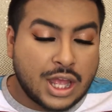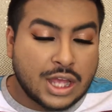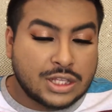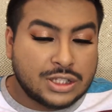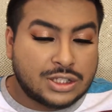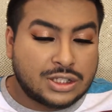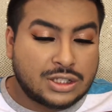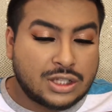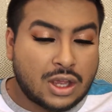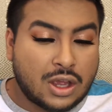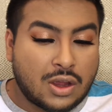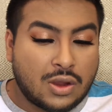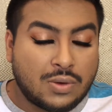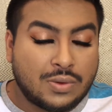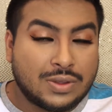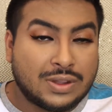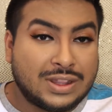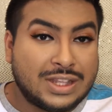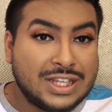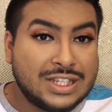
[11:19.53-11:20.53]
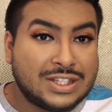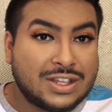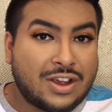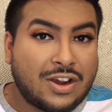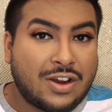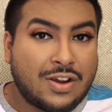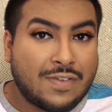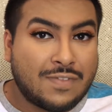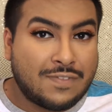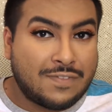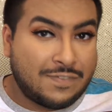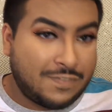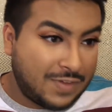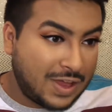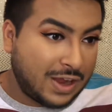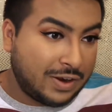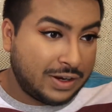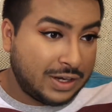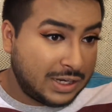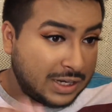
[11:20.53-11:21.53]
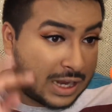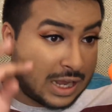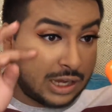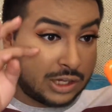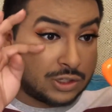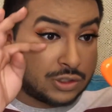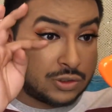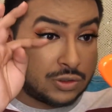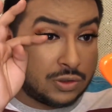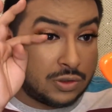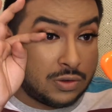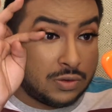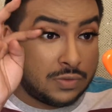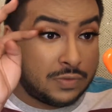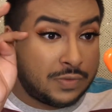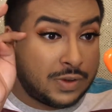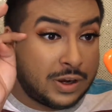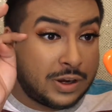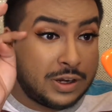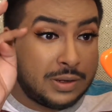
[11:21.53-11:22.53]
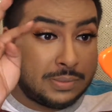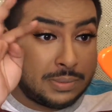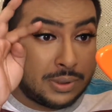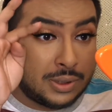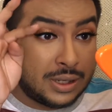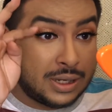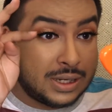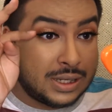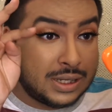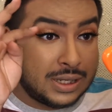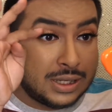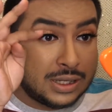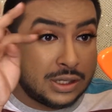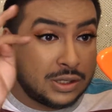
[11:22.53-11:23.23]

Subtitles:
So these are very natural, very pretty.